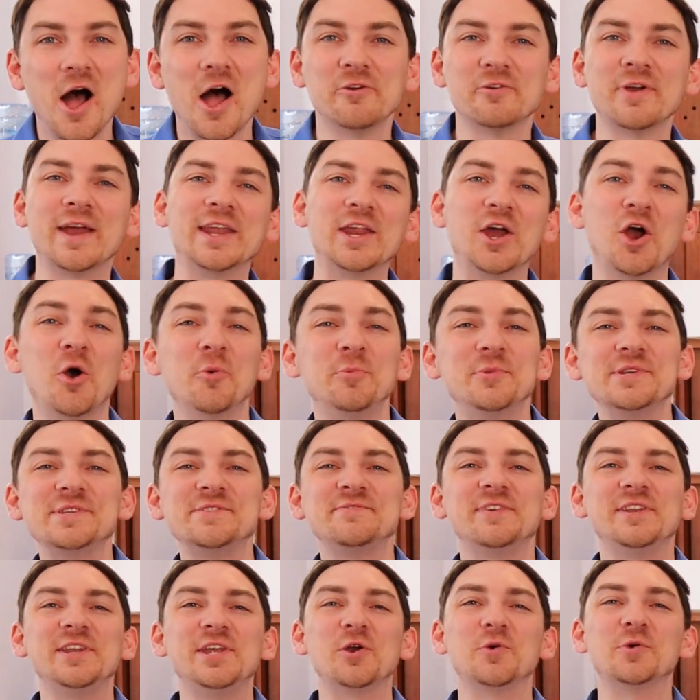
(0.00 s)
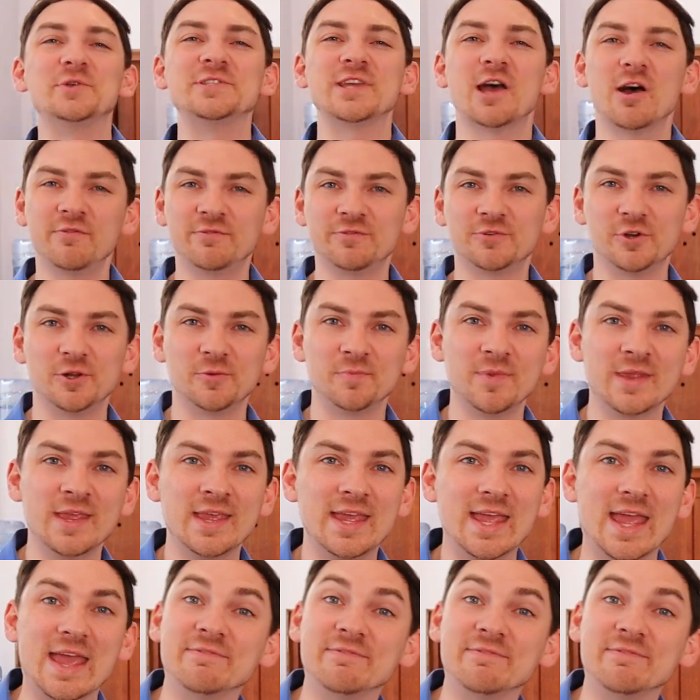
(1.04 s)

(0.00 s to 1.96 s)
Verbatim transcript: Alright, I hope this video was helpful.